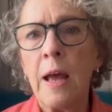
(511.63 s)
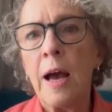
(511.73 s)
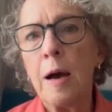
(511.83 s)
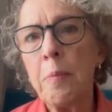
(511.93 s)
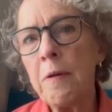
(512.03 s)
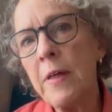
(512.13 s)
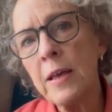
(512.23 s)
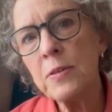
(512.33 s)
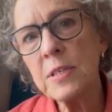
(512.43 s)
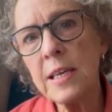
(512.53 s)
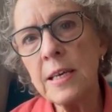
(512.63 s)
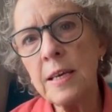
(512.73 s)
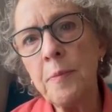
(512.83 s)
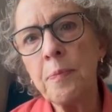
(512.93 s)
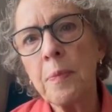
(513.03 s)
Above that, you
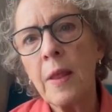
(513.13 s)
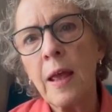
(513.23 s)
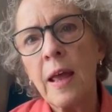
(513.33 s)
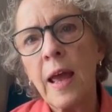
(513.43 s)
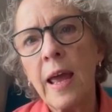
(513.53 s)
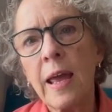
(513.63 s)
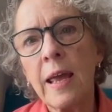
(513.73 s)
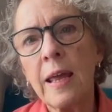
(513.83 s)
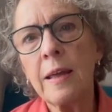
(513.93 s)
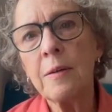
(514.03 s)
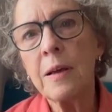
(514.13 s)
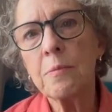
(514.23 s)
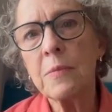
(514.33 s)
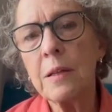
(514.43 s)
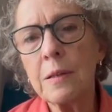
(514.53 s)
see a
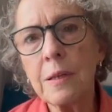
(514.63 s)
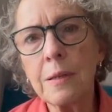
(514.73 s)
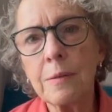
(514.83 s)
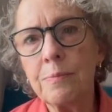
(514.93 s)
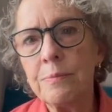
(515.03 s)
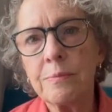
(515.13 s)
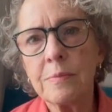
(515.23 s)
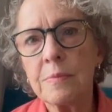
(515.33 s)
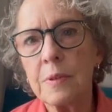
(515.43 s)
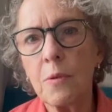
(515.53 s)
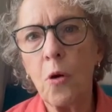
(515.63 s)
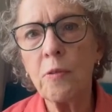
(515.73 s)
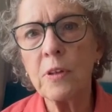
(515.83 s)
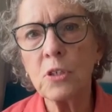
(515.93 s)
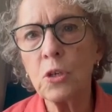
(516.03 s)
little
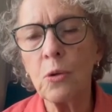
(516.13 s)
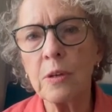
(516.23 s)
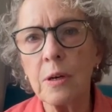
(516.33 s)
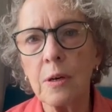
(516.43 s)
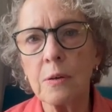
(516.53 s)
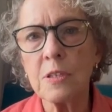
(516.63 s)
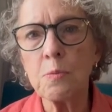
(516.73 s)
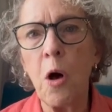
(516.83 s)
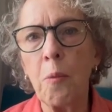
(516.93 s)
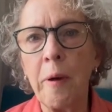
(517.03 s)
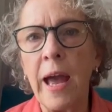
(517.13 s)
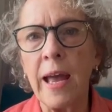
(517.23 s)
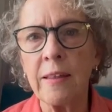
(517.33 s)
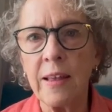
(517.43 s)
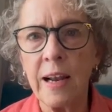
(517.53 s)
over-the-shoulder small
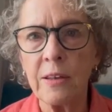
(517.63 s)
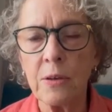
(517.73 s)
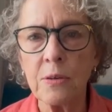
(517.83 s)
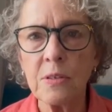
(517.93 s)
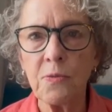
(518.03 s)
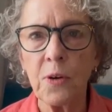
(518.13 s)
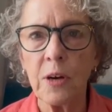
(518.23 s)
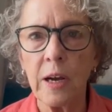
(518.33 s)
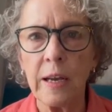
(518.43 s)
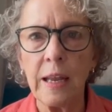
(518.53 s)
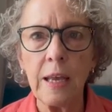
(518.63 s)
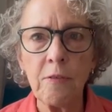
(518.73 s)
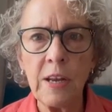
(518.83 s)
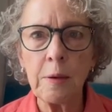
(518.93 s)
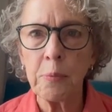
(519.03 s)
bag that I use for an
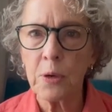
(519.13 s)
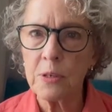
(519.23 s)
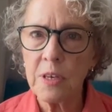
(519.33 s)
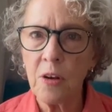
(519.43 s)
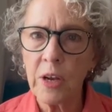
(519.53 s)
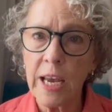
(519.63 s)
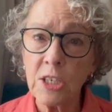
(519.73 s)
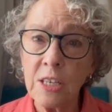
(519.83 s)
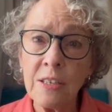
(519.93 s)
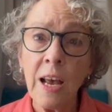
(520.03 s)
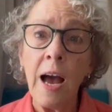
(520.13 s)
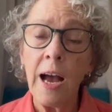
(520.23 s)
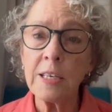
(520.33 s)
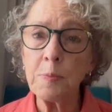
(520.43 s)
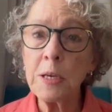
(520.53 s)
evening purse on occasions. I
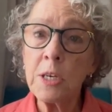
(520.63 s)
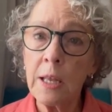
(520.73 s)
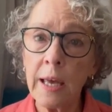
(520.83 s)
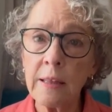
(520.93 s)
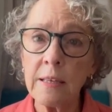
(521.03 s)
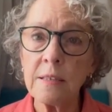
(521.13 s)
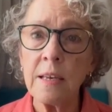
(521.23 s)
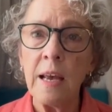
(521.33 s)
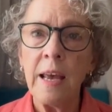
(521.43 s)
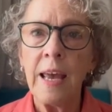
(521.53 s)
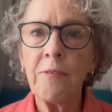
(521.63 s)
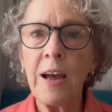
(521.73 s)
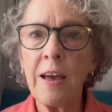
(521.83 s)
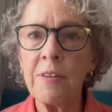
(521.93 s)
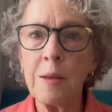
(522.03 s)
especially like this if I
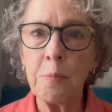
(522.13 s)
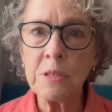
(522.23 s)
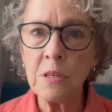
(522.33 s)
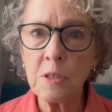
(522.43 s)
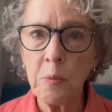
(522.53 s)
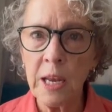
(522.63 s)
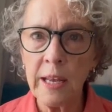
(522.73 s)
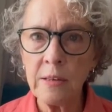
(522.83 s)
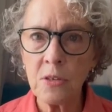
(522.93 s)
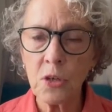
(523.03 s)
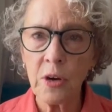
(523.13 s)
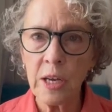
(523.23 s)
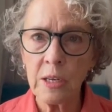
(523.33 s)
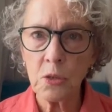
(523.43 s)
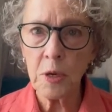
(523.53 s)
have any business meetings during
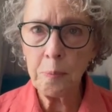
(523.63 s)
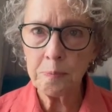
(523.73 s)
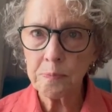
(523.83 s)
a trip,